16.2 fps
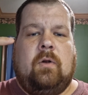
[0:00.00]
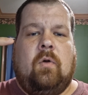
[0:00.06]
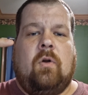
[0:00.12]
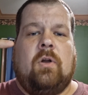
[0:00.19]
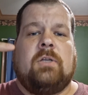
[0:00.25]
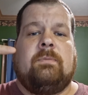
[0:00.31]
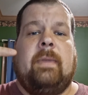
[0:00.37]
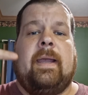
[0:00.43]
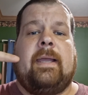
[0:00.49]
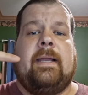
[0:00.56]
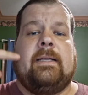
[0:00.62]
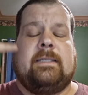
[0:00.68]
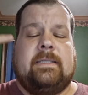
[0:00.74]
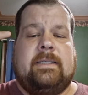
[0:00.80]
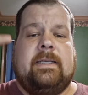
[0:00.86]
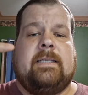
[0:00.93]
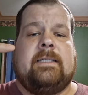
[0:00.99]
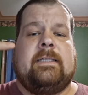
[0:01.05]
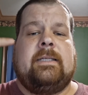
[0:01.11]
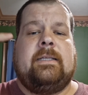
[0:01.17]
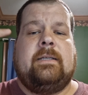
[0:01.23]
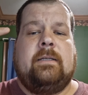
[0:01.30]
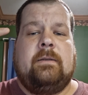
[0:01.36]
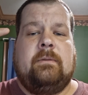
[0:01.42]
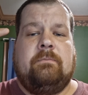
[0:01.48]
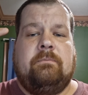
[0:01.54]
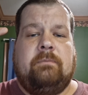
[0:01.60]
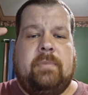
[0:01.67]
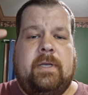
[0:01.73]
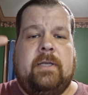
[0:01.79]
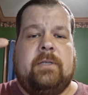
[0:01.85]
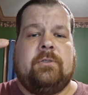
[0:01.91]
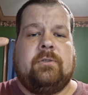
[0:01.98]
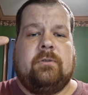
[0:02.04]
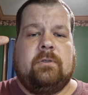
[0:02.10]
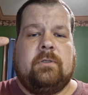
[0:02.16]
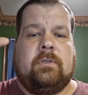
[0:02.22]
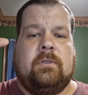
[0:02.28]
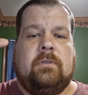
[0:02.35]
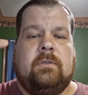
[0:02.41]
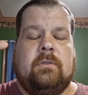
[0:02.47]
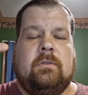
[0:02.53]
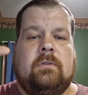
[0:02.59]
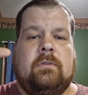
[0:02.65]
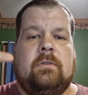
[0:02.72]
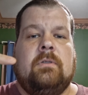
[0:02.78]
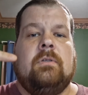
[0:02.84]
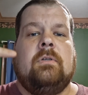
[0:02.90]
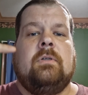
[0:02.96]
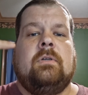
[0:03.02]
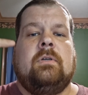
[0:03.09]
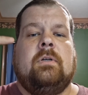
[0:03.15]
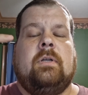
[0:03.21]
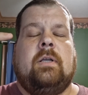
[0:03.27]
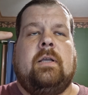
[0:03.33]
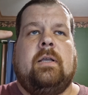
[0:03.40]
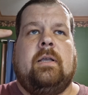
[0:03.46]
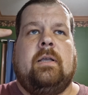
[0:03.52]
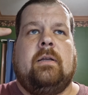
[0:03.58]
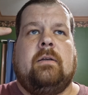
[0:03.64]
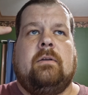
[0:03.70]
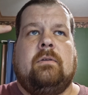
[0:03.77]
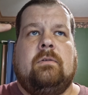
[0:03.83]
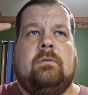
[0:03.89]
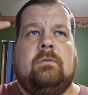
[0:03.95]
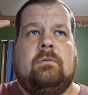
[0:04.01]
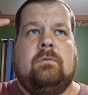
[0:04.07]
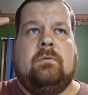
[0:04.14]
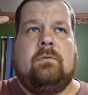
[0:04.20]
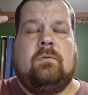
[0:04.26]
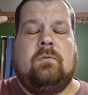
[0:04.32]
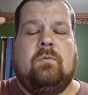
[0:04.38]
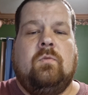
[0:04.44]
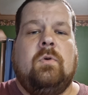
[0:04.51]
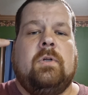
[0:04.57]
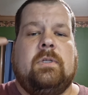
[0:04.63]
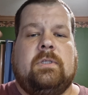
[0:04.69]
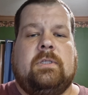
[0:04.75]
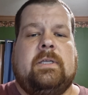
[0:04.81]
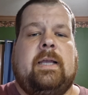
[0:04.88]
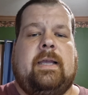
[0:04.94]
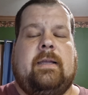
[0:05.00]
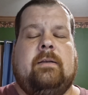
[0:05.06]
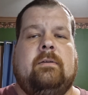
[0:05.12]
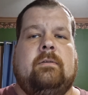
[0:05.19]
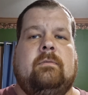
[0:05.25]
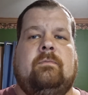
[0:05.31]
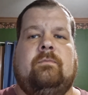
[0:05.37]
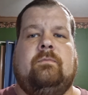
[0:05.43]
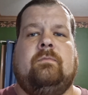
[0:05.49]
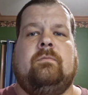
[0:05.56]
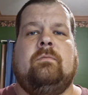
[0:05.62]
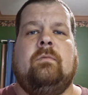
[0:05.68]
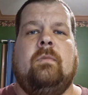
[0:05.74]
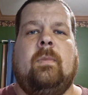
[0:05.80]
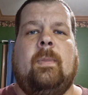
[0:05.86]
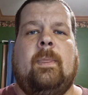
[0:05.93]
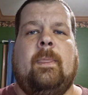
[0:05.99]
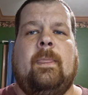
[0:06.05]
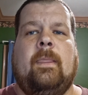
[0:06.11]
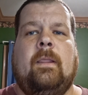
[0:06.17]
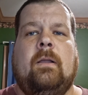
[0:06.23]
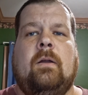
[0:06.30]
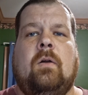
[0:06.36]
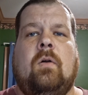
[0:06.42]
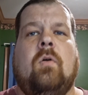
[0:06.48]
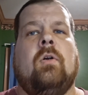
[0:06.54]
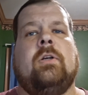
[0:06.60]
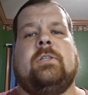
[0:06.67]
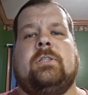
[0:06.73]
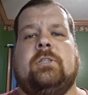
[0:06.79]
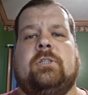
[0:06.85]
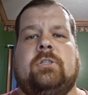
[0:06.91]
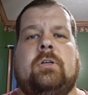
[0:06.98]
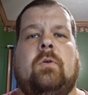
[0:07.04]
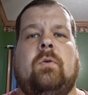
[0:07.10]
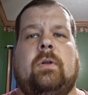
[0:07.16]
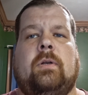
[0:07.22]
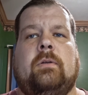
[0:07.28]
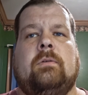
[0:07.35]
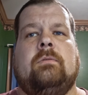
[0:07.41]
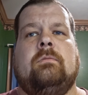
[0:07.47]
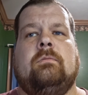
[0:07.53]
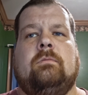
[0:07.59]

or it's making 60 pictures in 1 second, or it's just showing